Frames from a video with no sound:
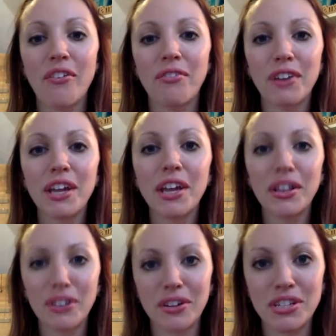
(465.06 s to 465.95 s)
Freaking
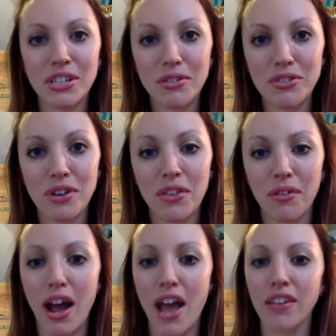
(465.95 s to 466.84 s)
learn to enjoy the
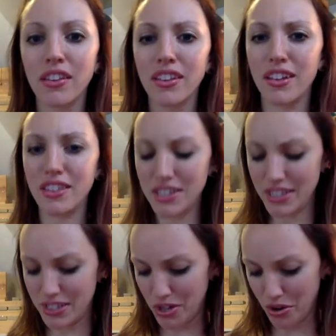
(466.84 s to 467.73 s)
ride. This
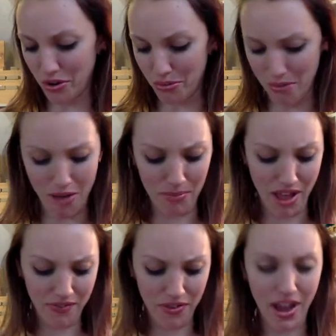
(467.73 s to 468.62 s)
is total mom
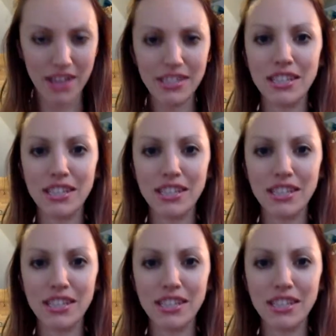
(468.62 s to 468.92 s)
life, you guys.